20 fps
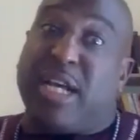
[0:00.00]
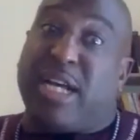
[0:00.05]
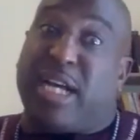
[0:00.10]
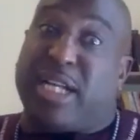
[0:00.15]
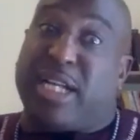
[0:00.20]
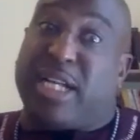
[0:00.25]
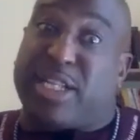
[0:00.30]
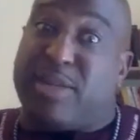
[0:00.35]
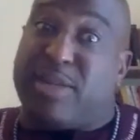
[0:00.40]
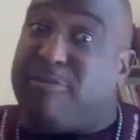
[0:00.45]

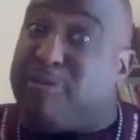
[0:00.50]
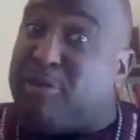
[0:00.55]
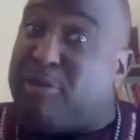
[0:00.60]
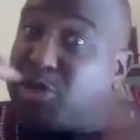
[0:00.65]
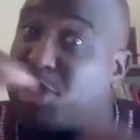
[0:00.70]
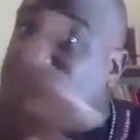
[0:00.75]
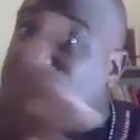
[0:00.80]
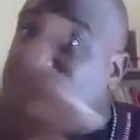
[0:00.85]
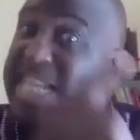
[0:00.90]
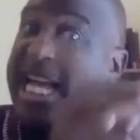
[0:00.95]
some folks
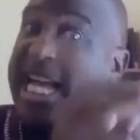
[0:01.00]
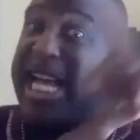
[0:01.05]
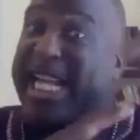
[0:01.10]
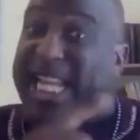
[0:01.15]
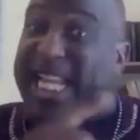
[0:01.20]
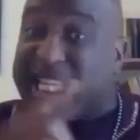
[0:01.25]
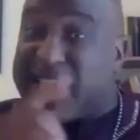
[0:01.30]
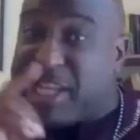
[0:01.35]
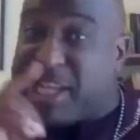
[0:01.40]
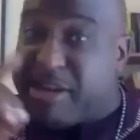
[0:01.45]
could not
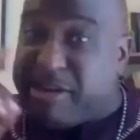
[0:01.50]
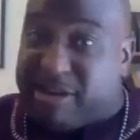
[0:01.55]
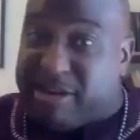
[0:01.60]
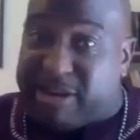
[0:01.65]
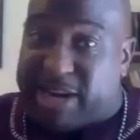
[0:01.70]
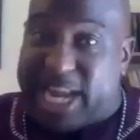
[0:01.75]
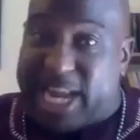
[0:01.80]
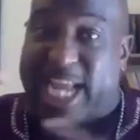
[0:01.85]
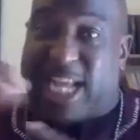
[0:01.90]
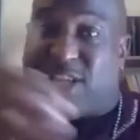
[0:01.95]
get their
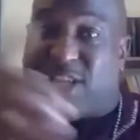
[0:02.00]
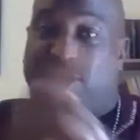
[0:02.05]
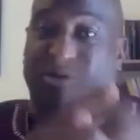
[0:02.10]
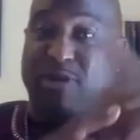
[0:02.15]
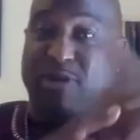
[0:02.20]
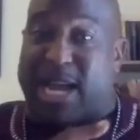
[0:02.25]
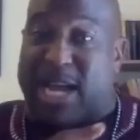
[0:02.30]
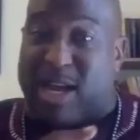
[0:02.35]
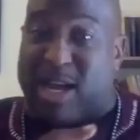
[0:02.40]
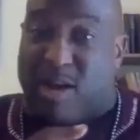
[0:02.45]
heads
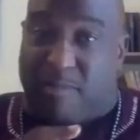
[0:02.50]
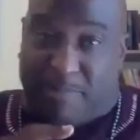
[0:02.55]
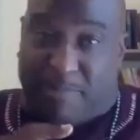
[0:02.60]
around